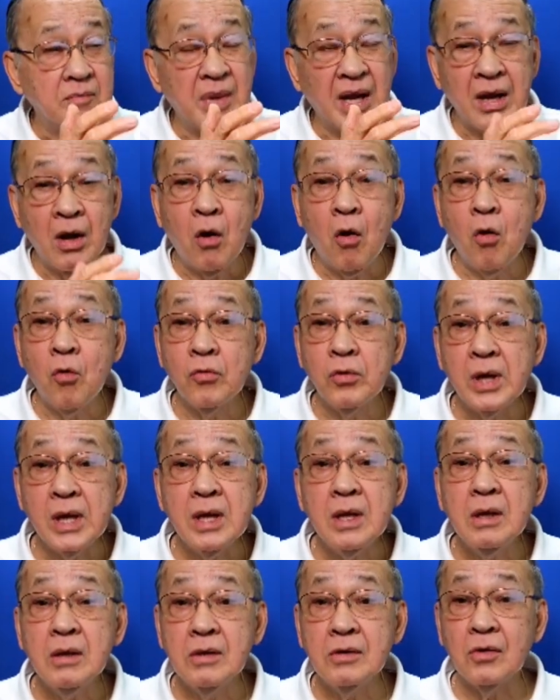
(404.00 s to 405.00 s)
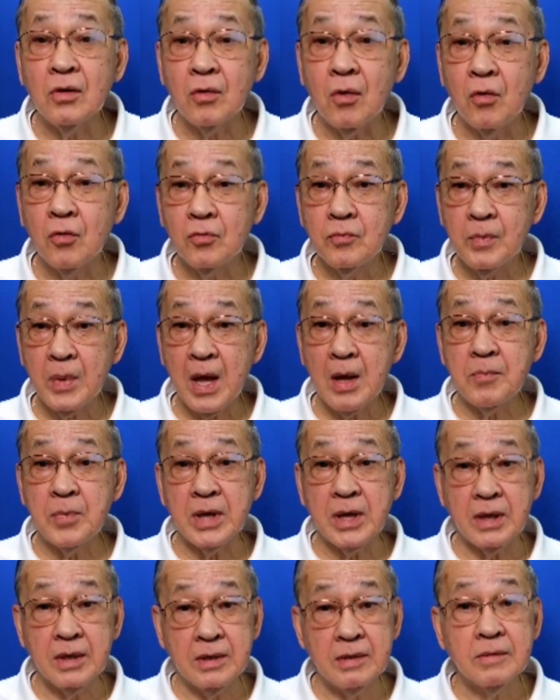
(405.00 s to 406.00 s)
by owning your own
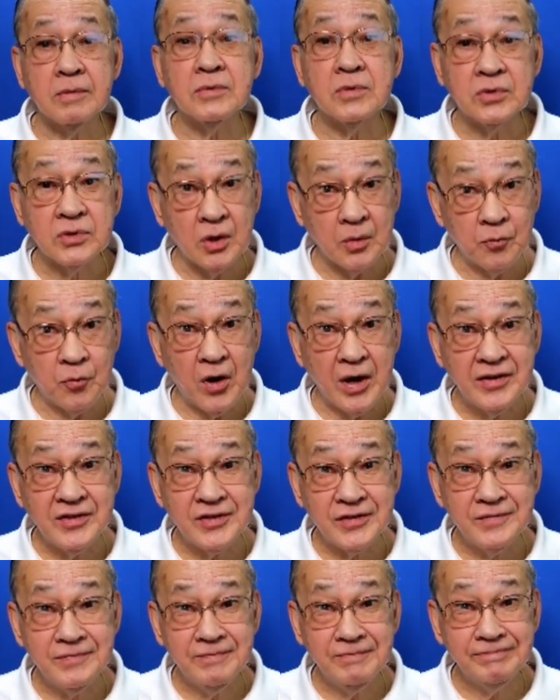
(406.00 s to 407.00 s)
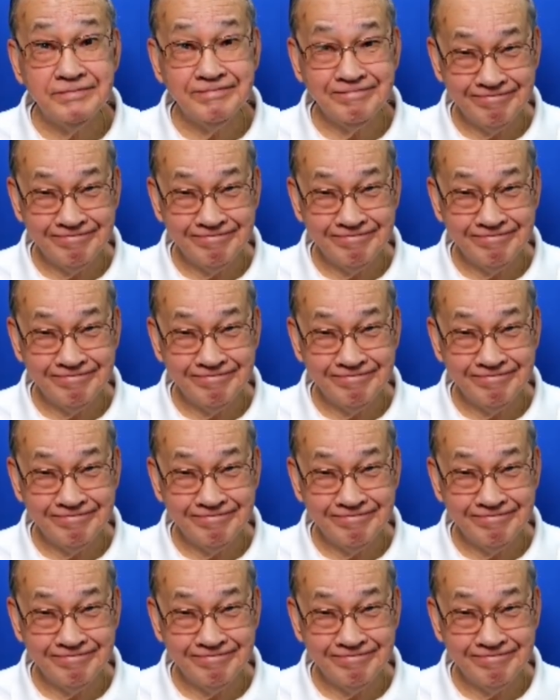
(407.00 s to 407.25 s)
property. Surprise?